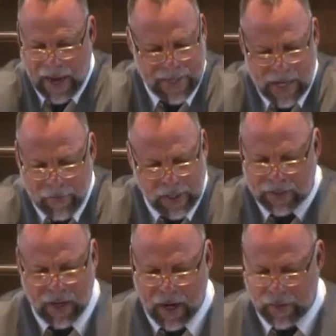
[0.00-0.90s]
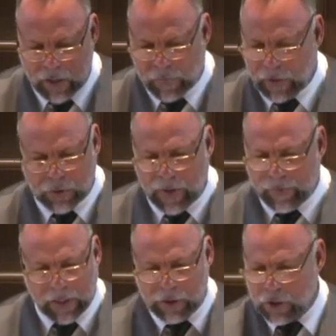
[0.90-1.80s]
I never get tired of this verse,
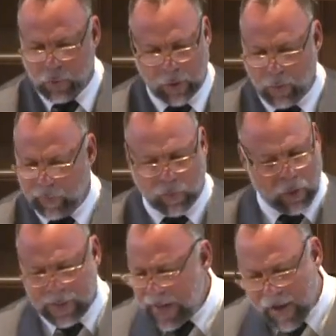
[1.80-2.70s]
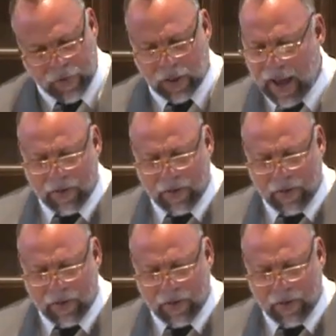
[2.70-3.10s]
Revelation 21 4. Never.